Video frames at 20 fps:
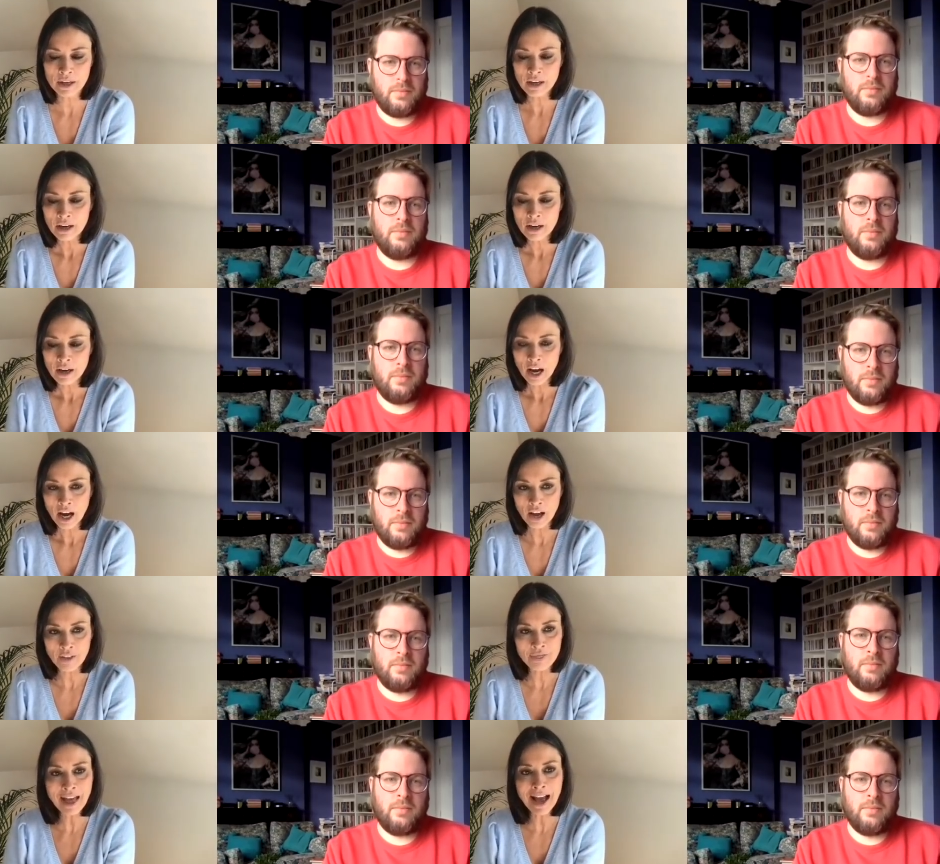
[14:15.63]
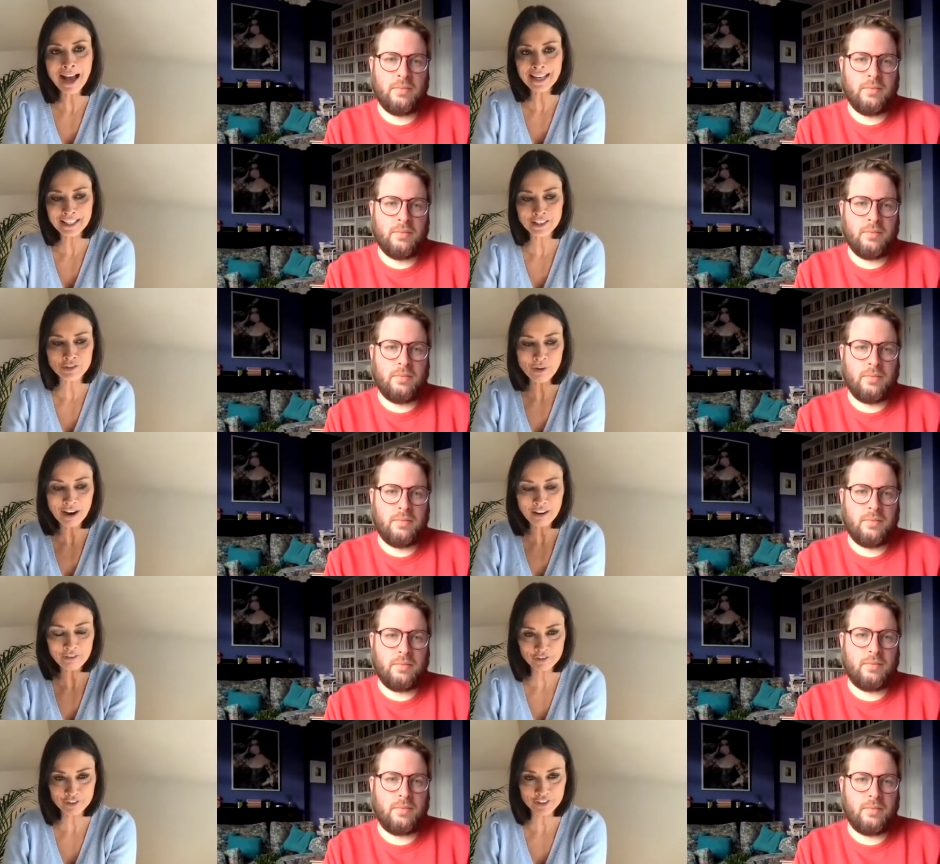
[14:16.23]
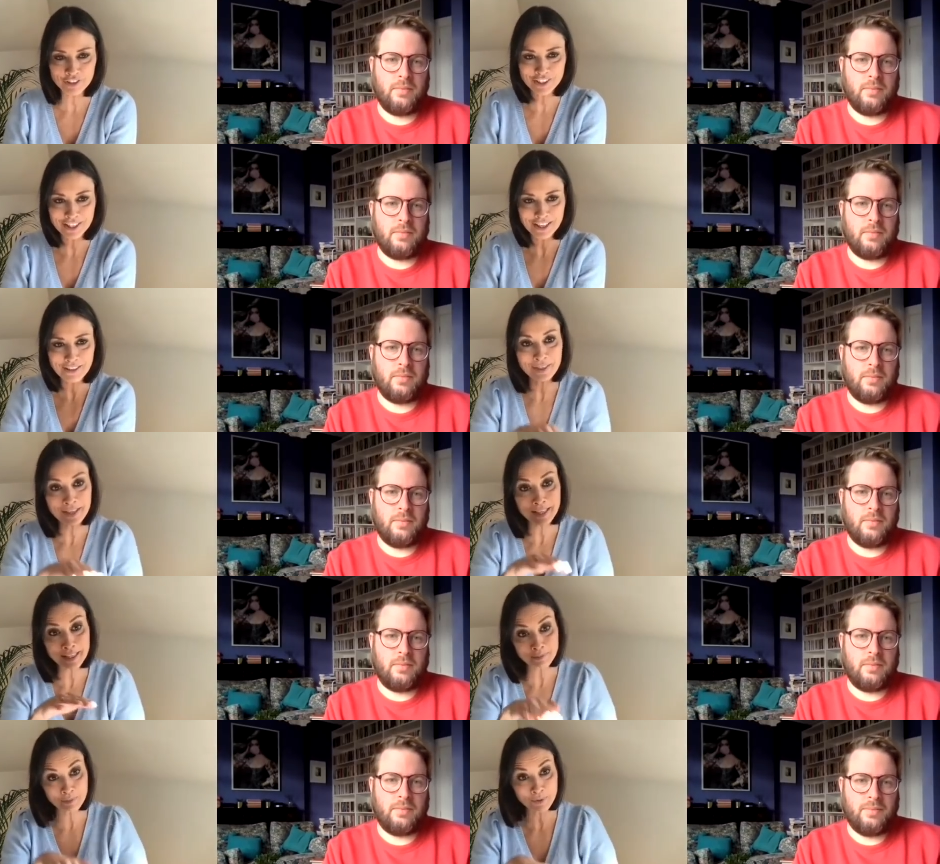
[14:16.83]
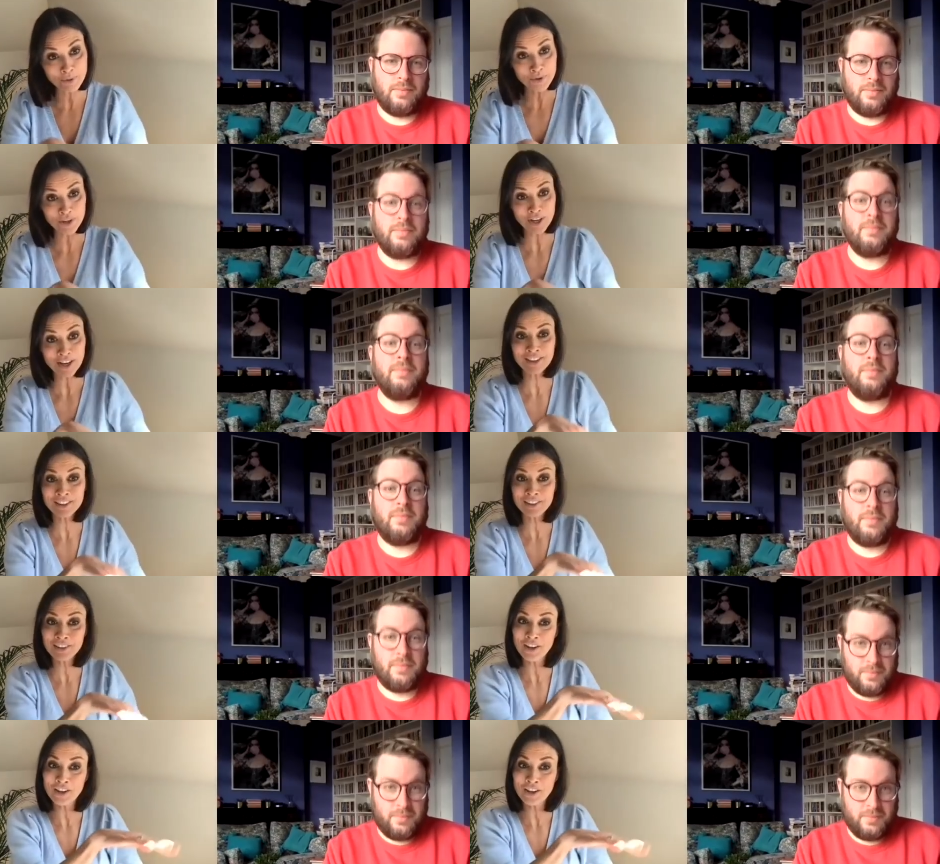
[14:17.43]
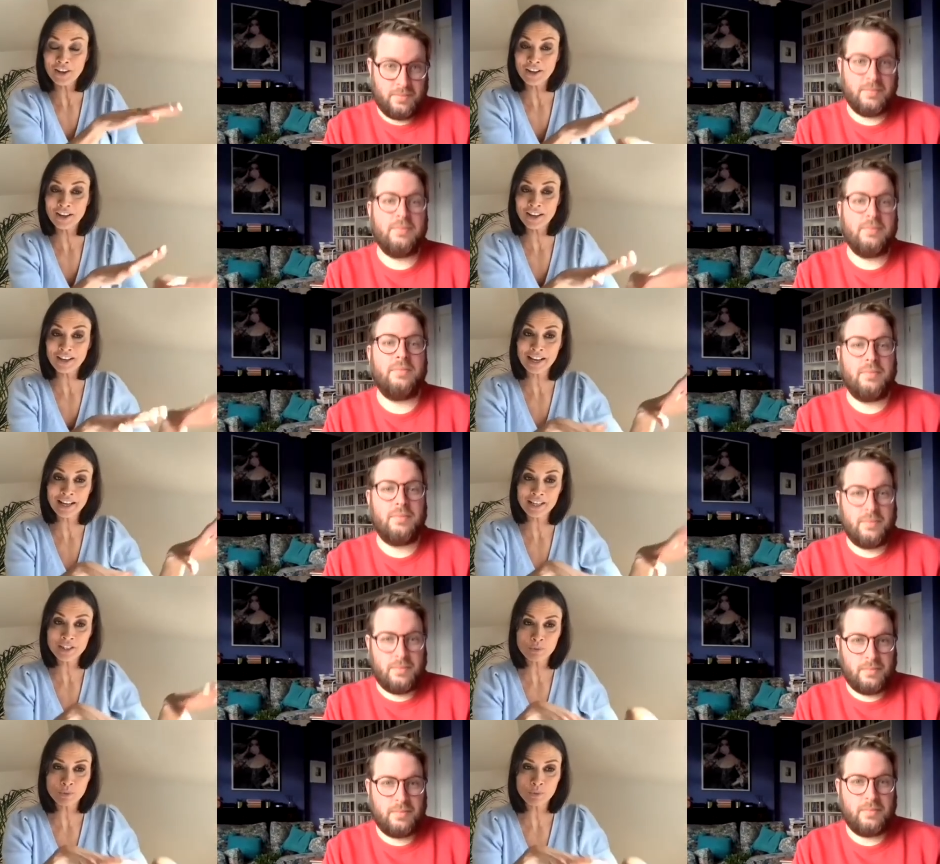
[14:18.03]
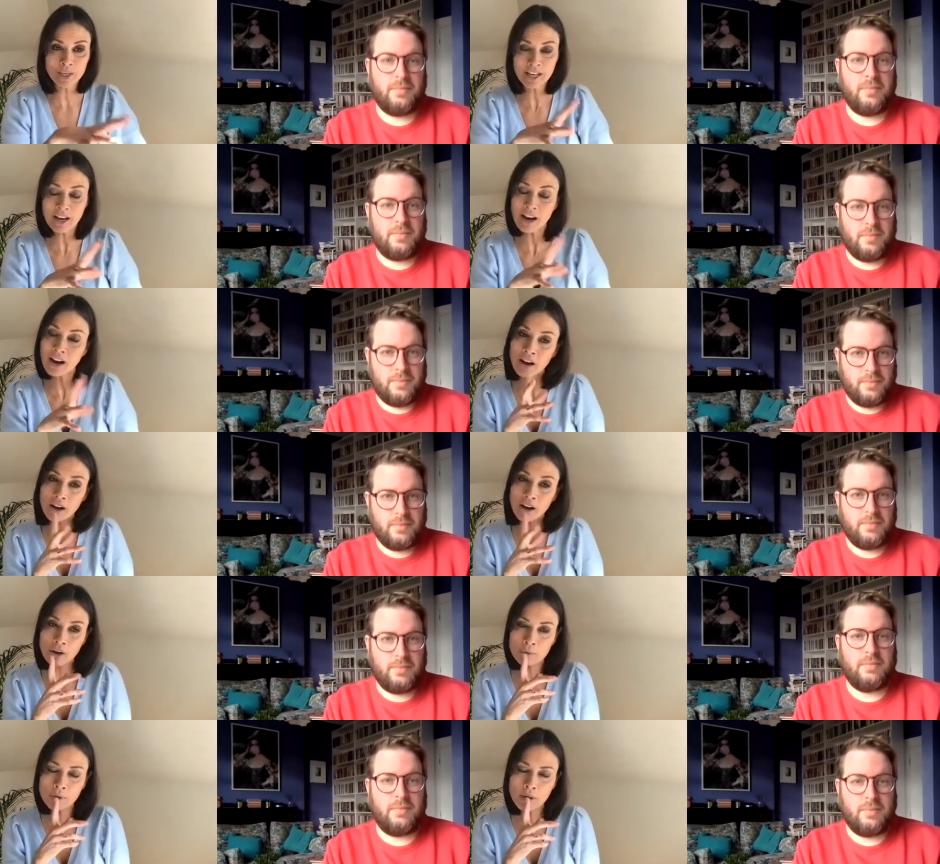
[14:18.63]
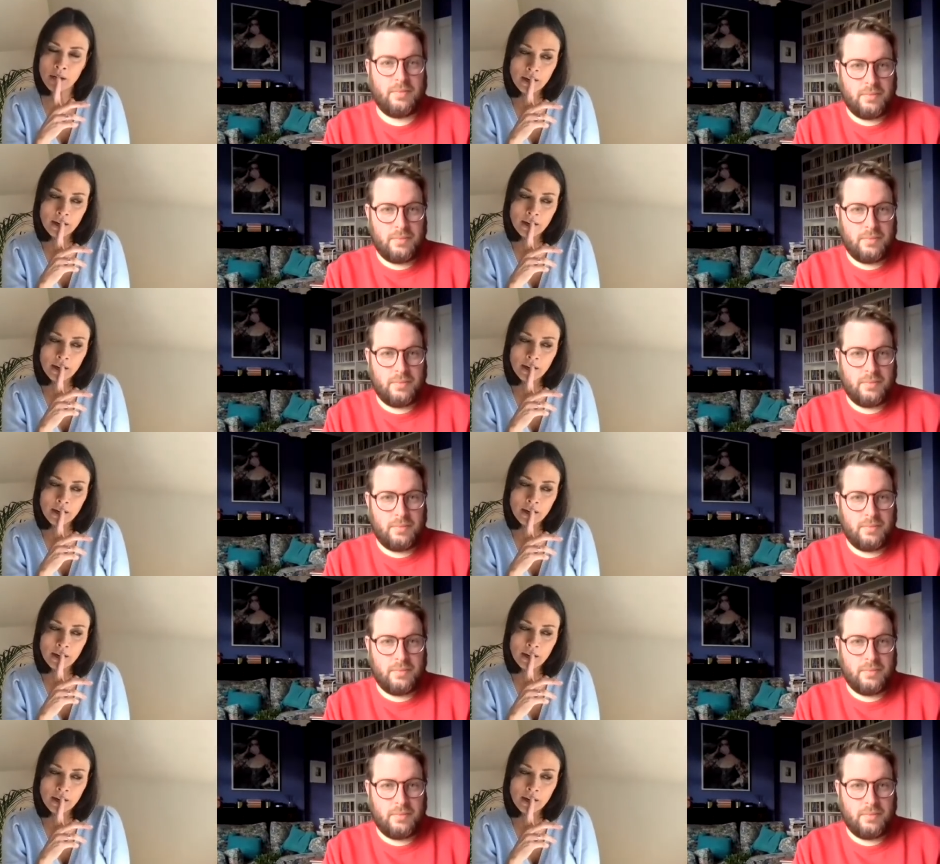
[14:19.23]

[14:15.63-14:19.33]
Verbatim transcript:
Speaker 1: And that is referenced in this book uh, uh as we go.